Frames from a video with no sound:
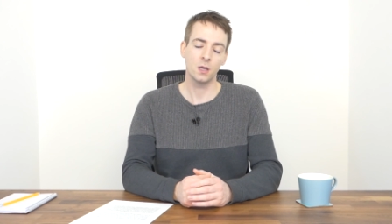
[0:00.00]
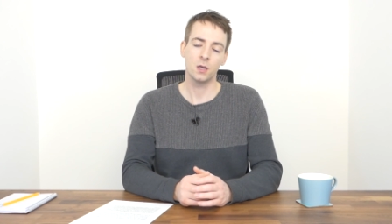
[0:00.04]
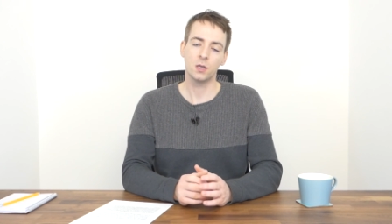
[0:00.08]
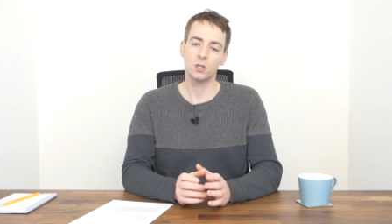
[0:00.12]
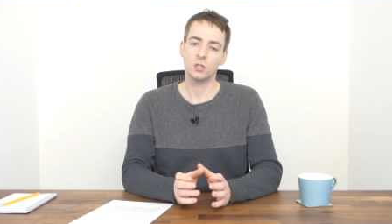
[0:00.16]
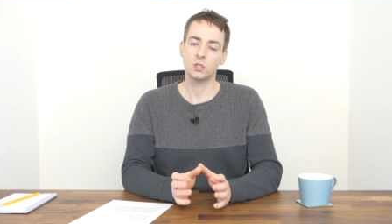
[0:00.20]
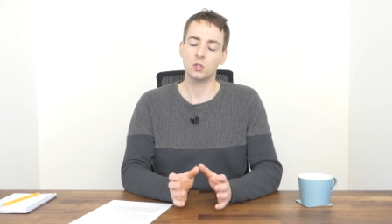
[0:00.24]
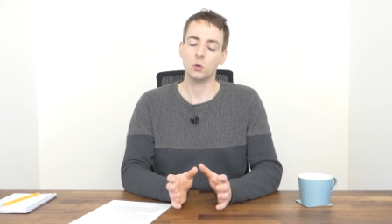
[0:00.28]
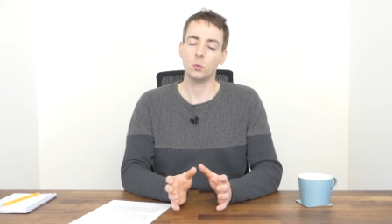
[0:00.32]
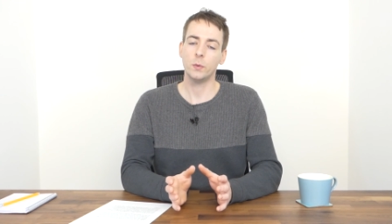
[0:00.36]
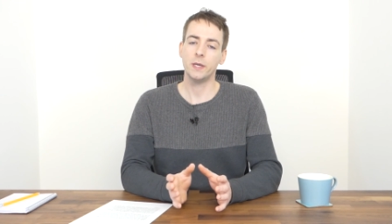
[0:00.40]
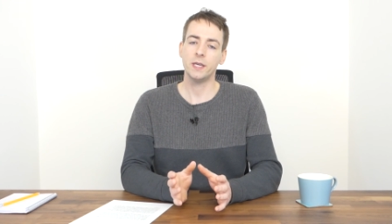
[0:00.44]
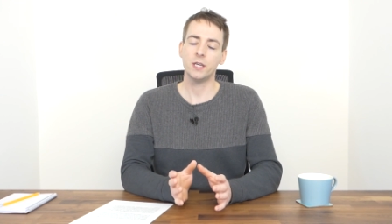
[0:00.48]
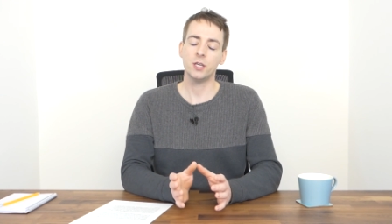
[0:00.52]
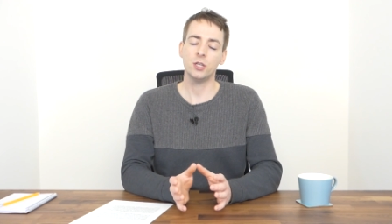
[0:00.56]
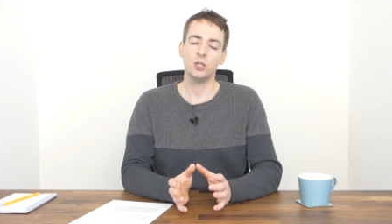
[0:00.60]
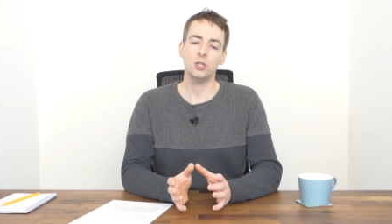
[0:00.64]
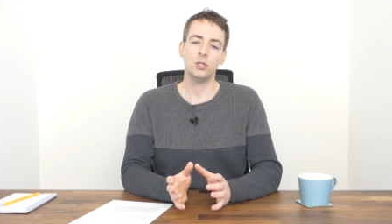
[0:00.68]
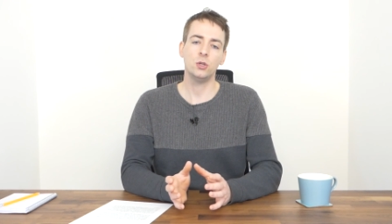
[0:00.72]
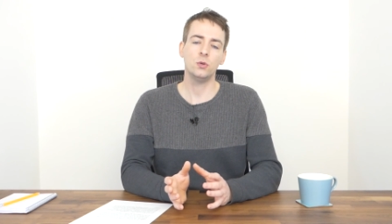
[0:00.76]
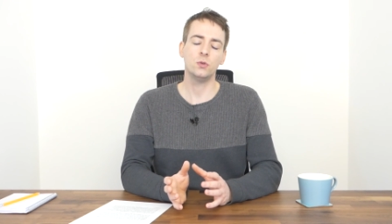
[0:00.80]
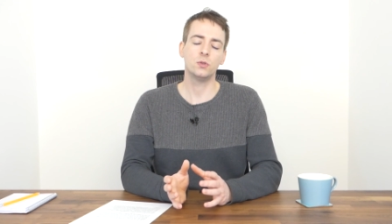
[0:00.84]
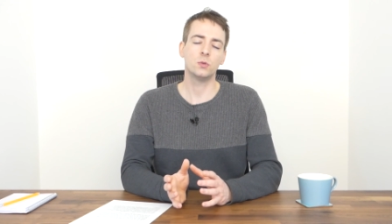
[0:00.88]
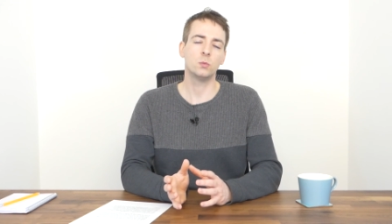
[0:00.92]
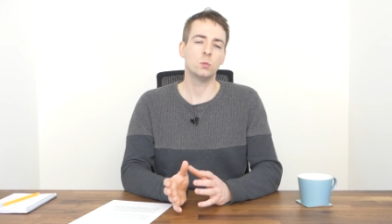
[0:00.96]
So we can
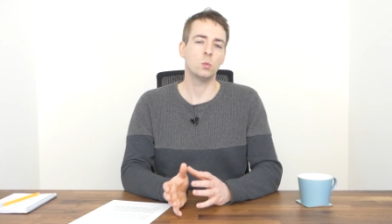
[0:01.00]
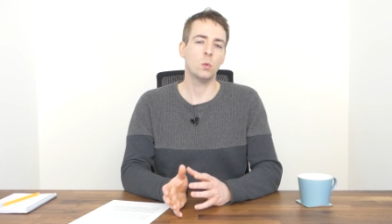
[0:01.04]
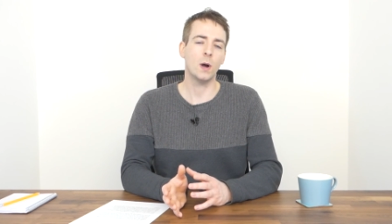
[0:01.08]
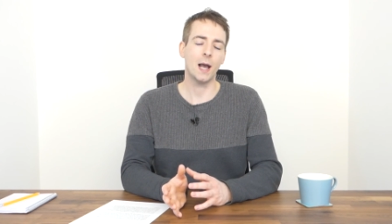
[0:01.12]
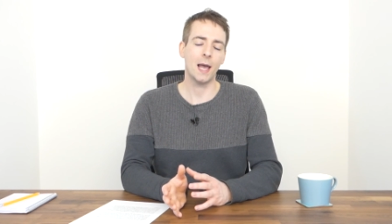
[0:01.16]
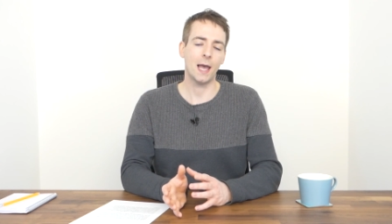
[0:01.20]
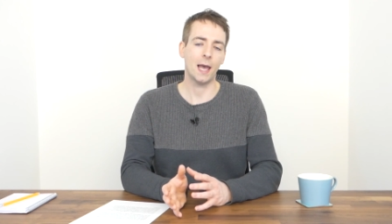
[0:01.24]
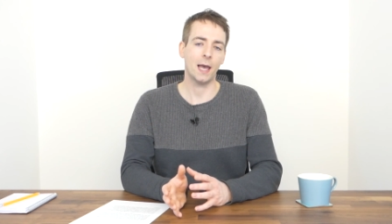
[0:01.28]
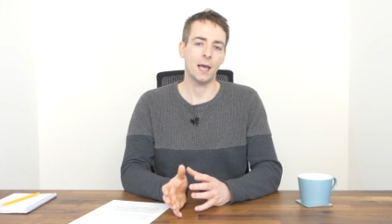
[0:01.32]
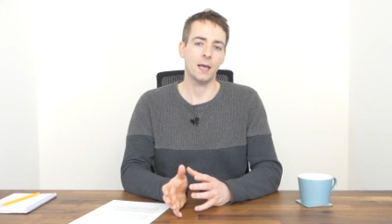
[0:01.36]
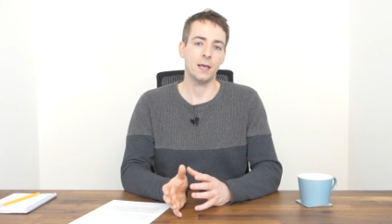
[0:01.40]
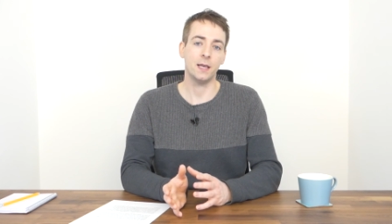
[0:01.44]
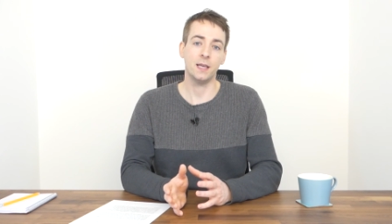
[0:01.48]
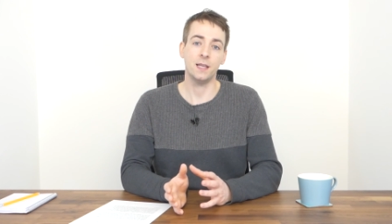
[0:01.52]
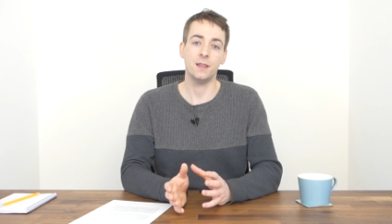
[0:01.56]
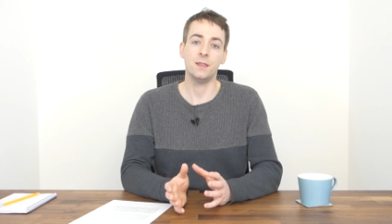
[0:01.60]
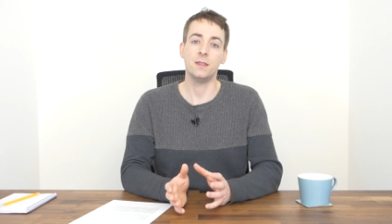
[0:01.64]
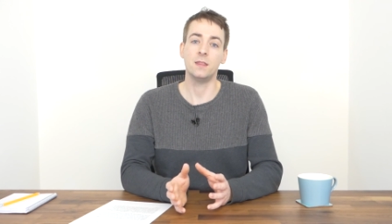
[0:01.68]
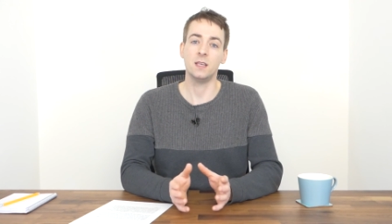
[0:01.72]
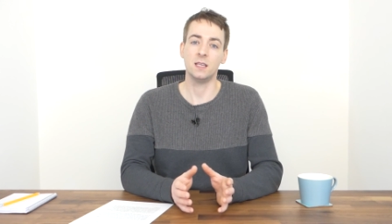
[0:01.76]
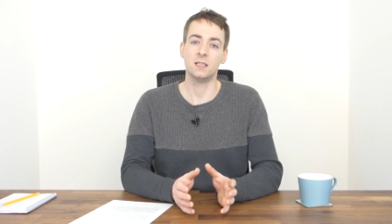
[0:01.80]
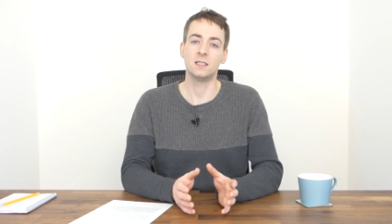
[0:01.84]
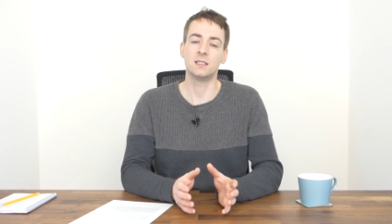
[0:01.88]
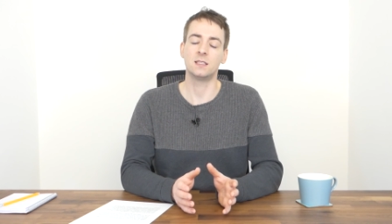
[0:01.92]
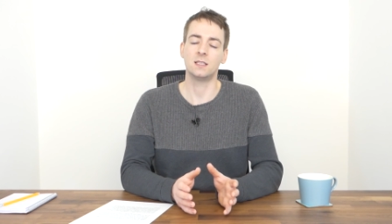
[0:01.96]
use wear in
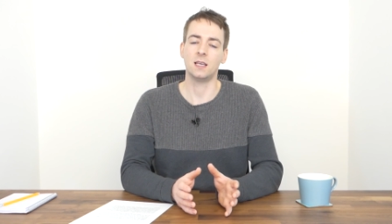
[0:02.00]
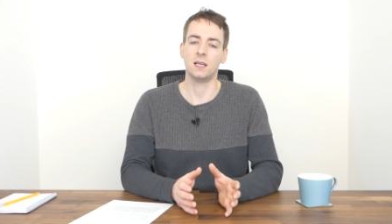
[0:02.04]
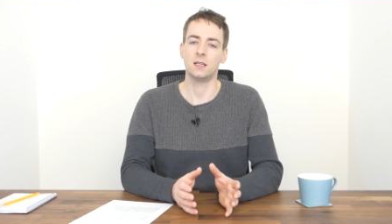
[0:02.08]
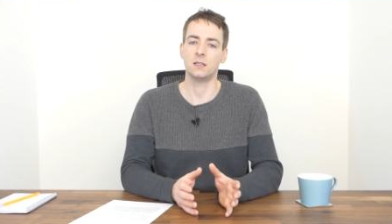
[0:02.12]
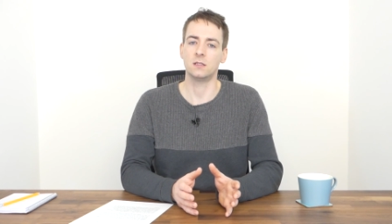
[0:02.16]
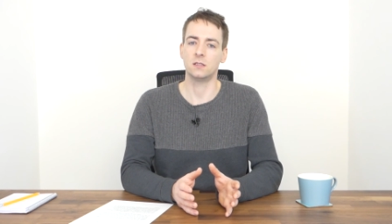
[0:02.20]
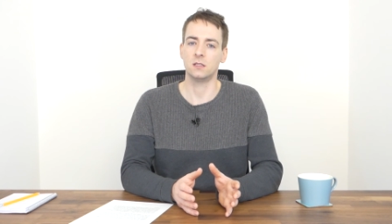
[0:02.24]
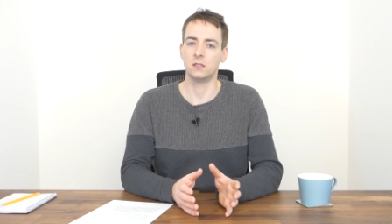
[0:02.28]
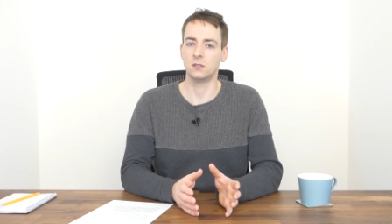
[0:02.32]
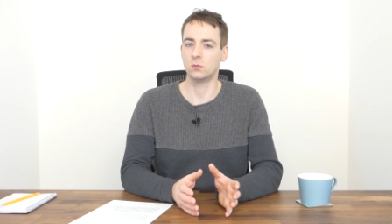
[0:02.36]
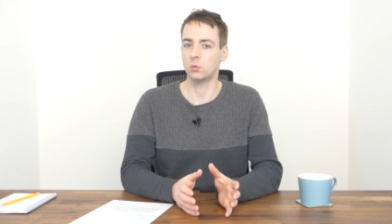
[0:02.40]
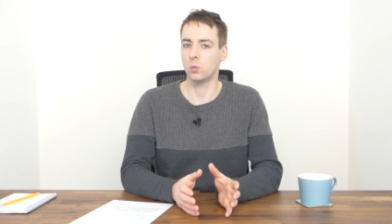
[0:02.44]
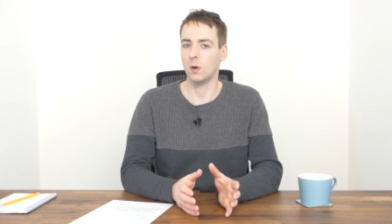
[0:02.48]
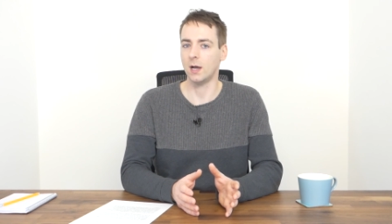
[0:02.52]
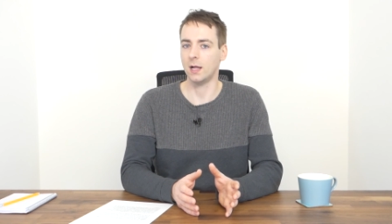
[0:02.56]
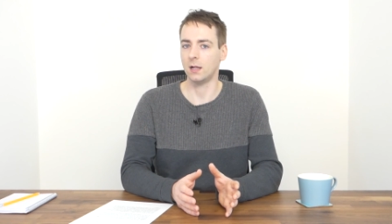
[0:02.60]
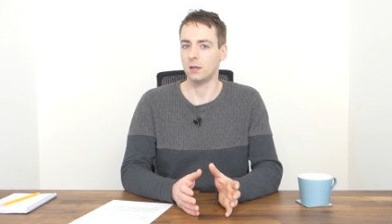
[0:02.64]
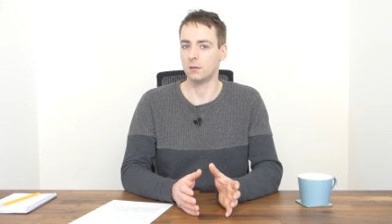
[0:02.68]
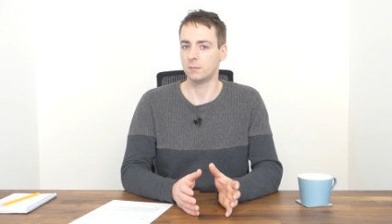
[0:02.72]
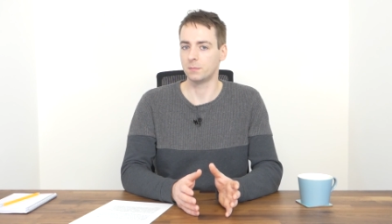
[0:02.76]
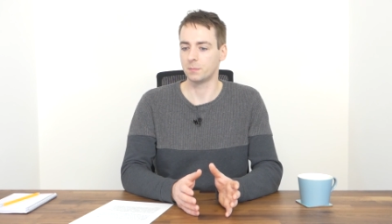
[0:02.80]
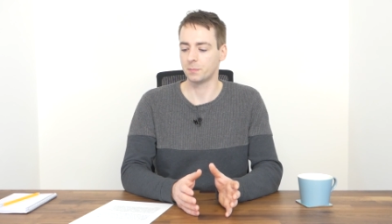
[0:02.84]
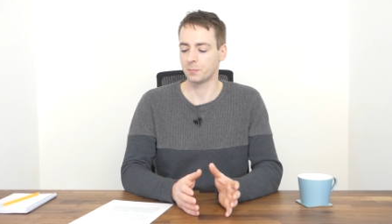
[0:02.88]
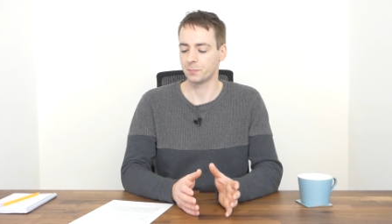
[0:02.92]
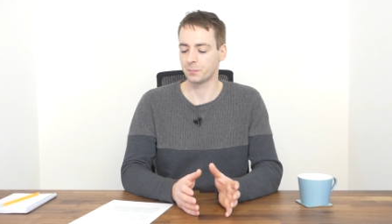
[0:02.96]
this sense as
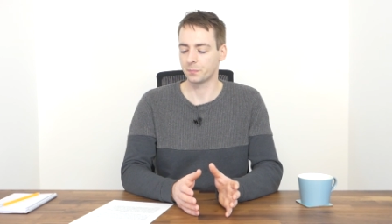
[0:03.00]
well.